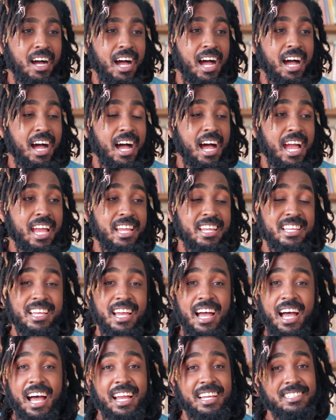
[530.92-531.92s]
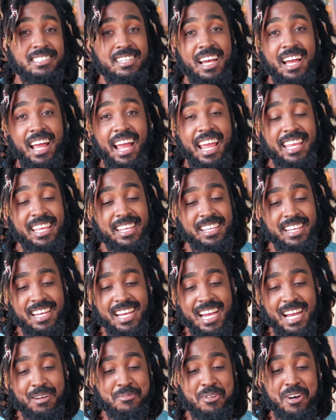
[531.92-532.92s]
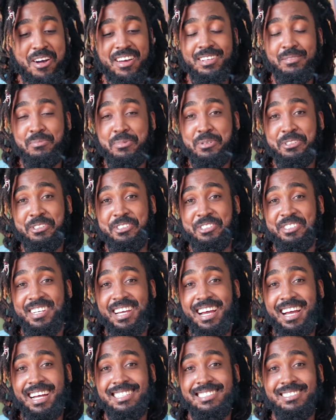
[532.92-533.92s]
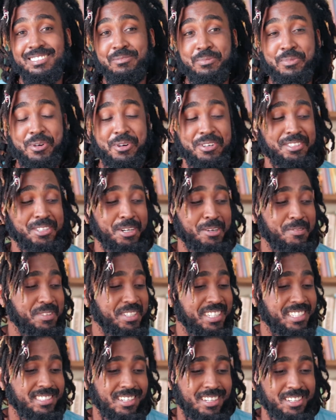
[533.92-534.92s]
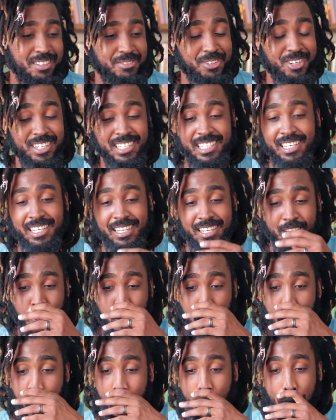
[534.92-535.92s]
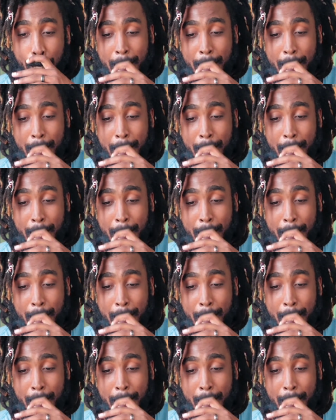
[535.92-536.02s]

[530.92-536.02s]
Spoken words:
I'm not the person to ask about updates on the volcano.